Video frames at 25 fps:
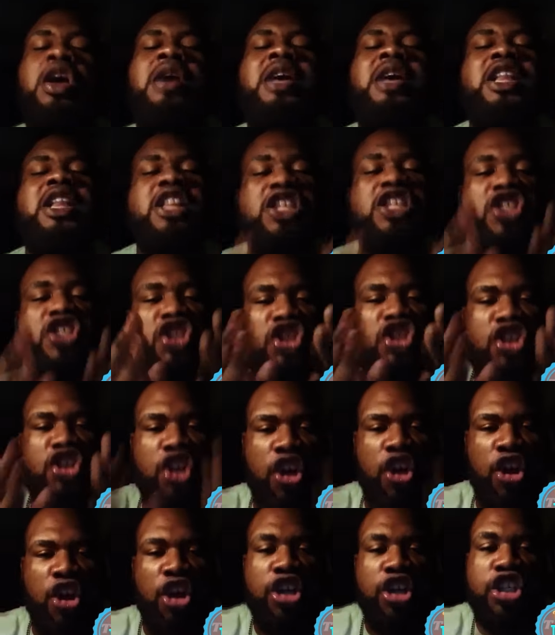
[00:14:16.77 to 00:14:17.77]
It is
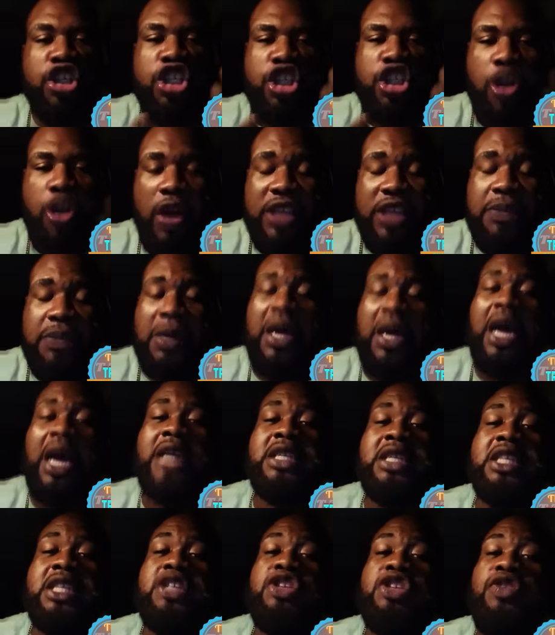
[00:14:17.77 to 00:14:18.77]
your choice
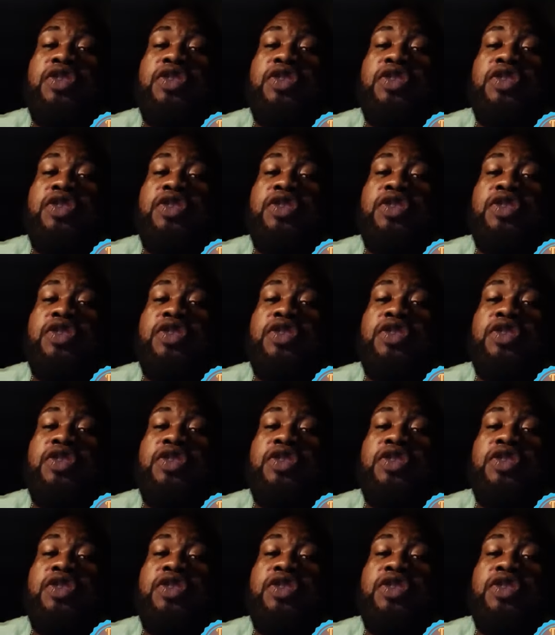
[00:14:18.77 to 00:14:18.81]
because it,